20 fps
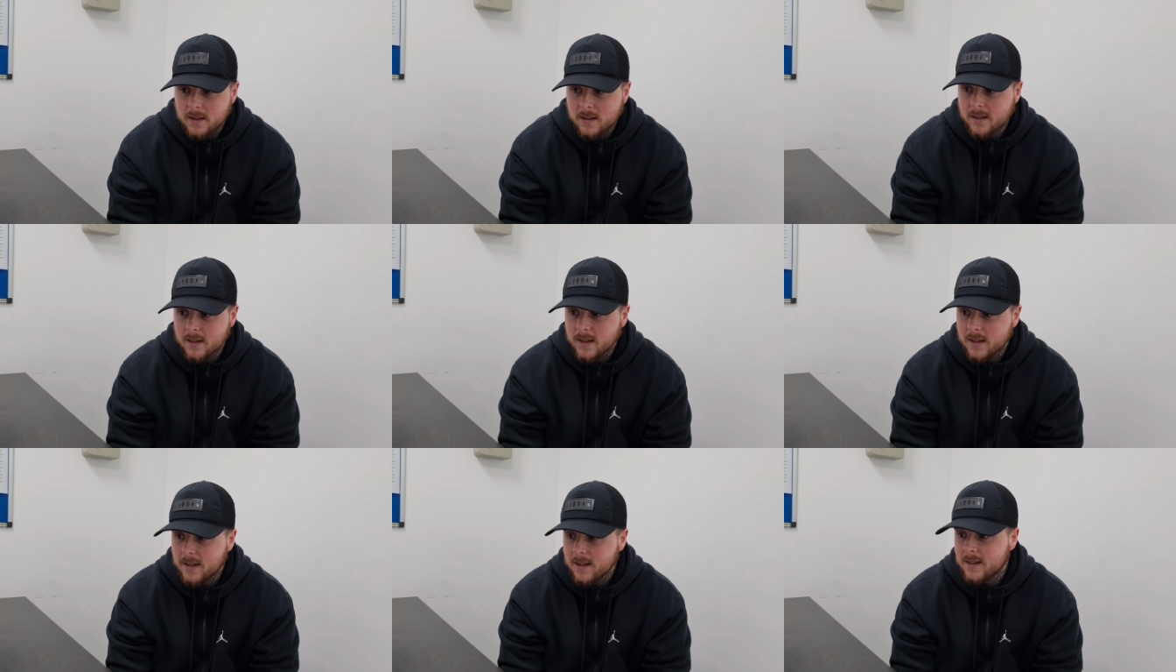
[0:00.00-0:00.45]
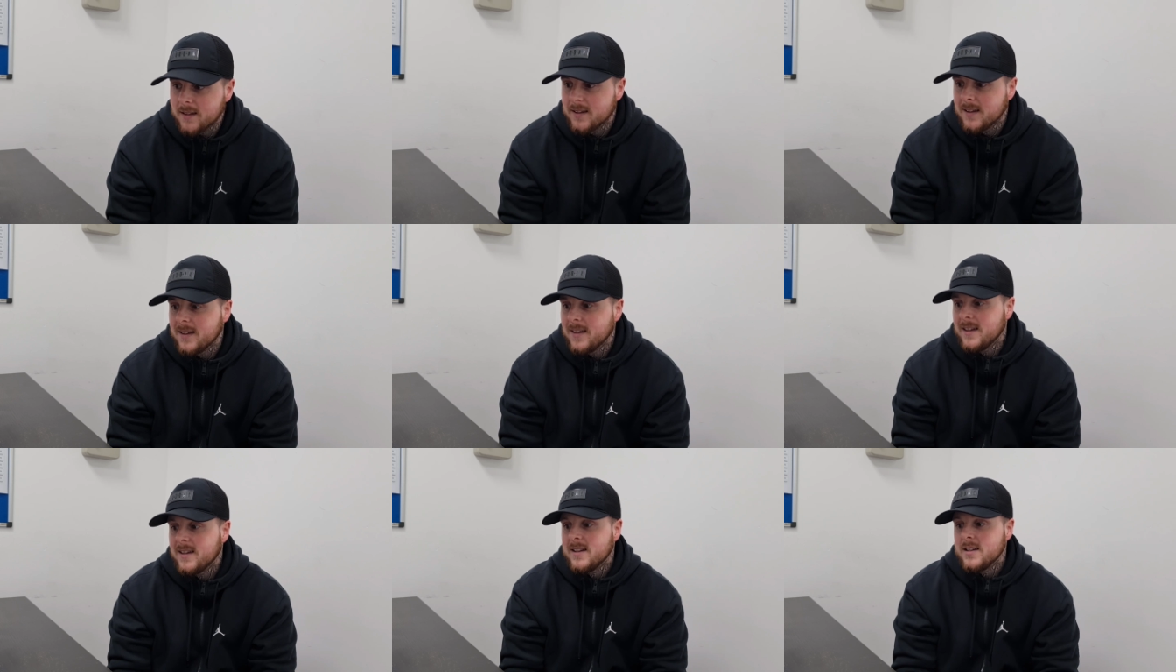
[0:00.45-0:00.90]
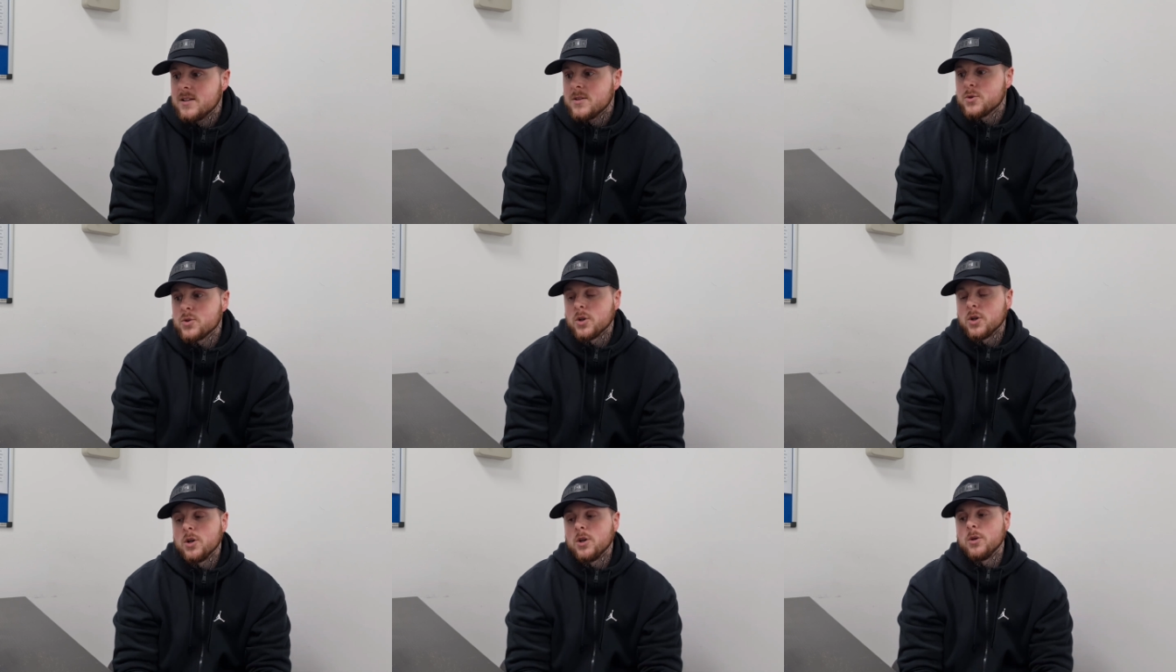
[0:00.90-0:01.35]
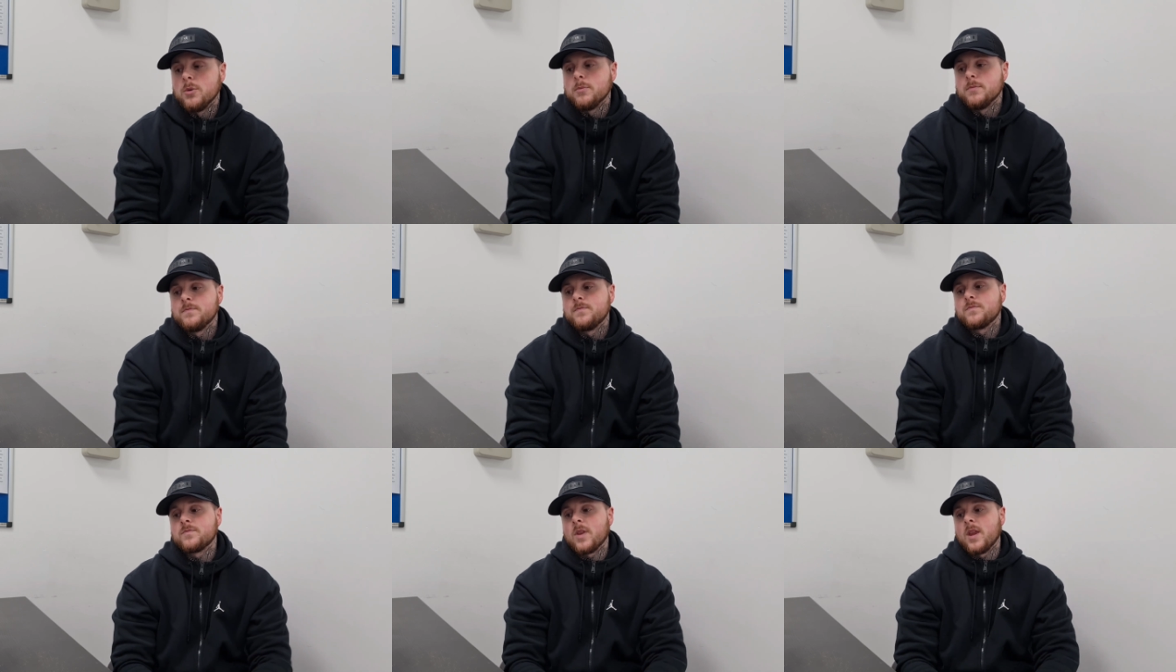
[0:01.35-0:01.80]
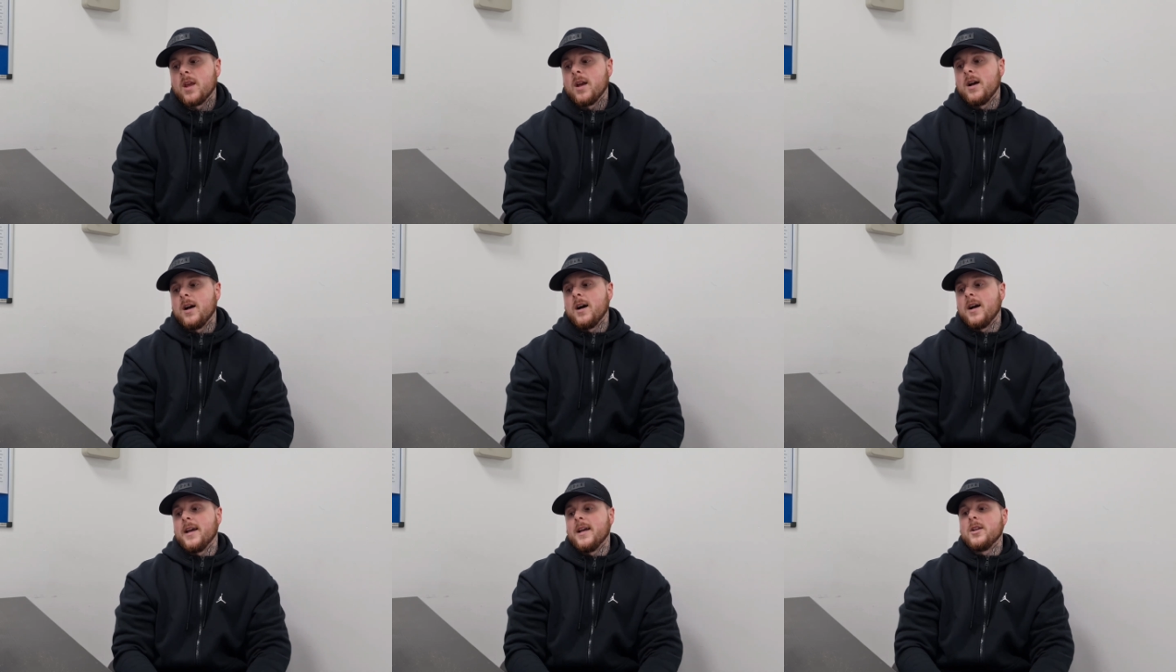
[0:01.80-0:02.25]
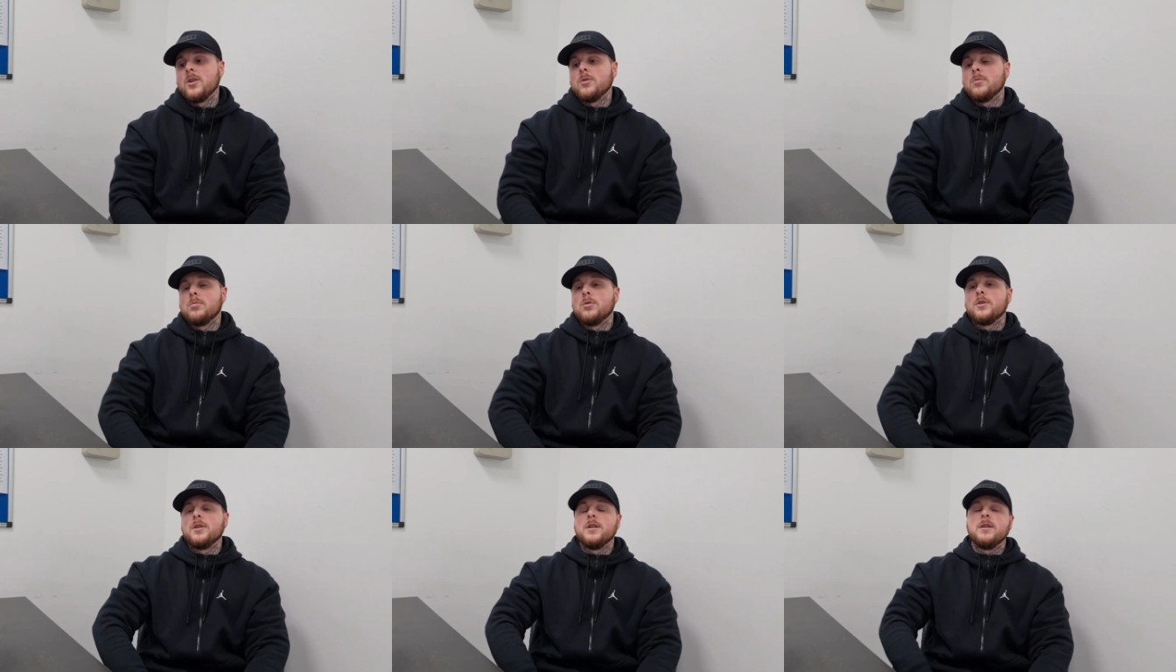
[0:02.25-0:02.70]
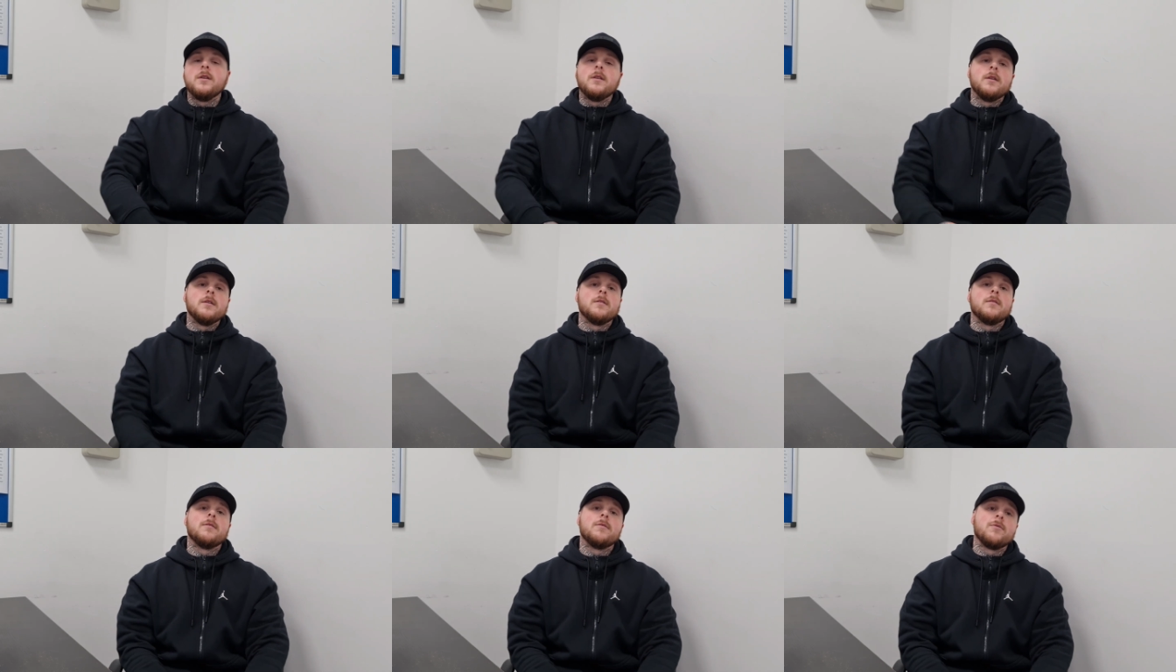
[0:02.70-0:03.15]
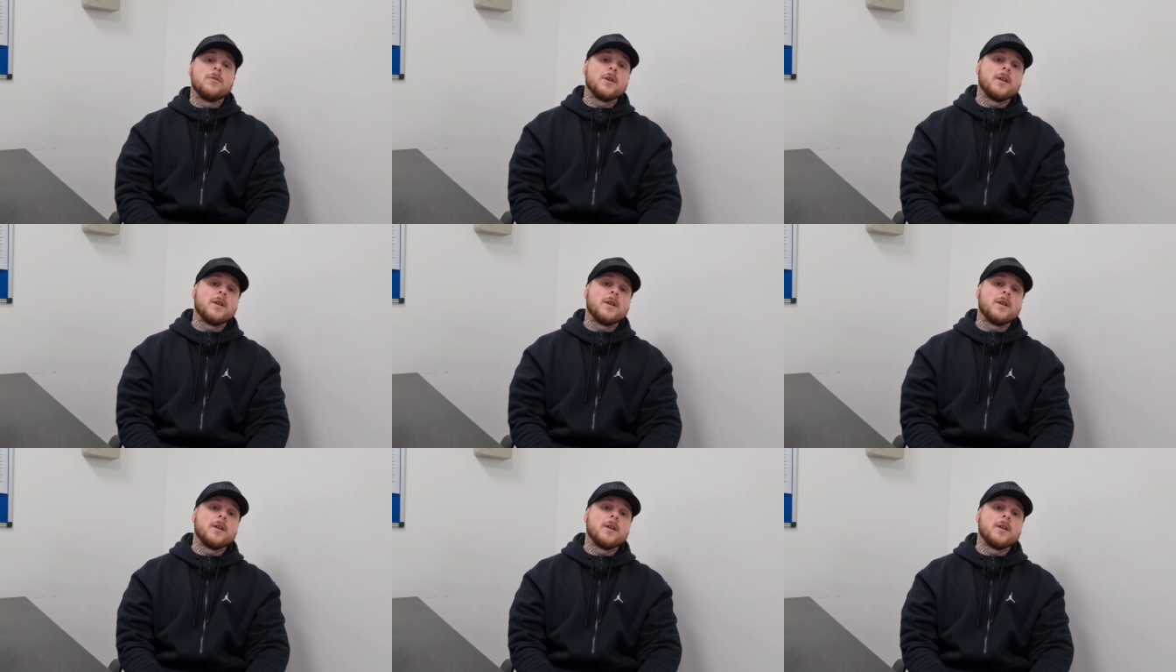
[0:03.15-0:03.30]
okay so i end up bloody